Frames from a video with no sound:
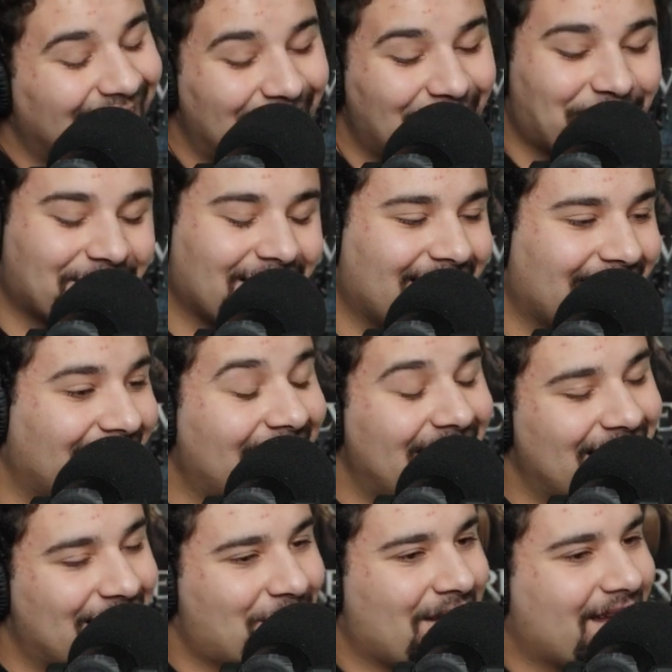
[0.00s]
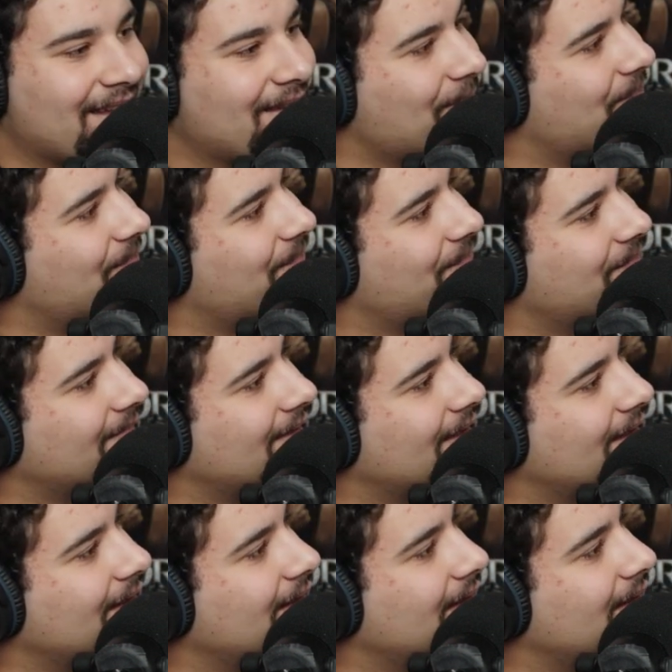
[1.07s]

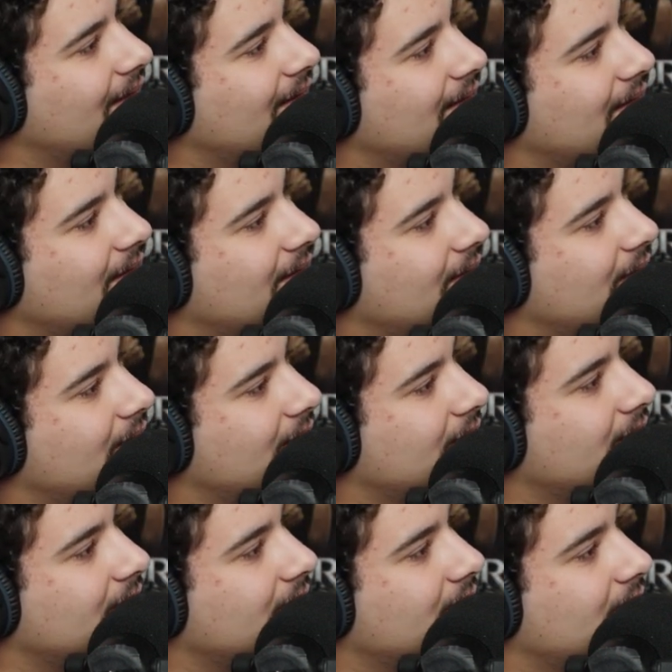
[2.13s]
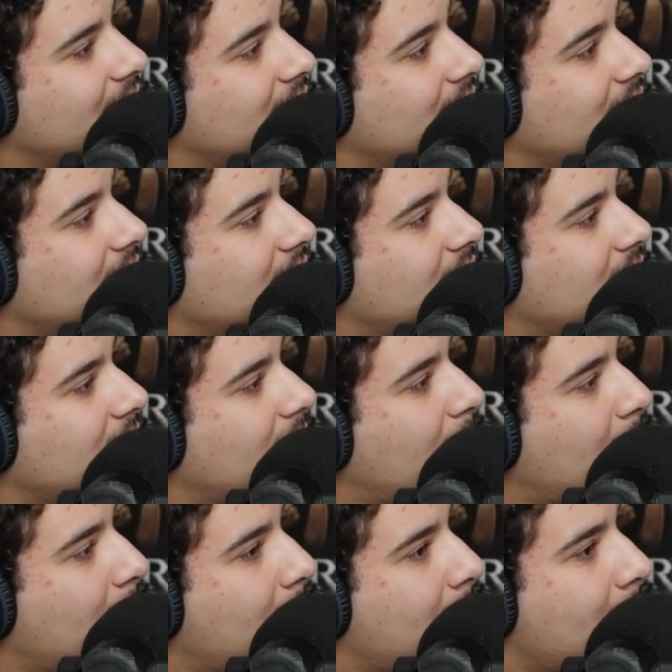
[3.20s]

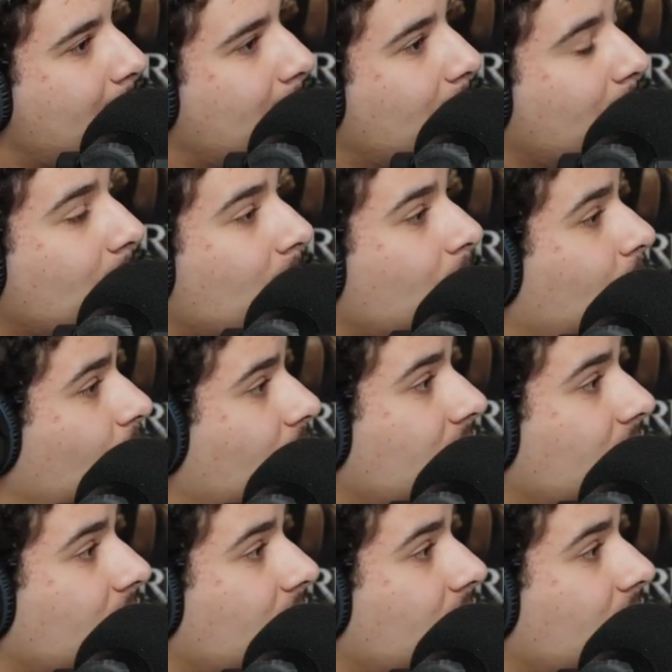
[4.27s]
No words are spoken by the person on screen.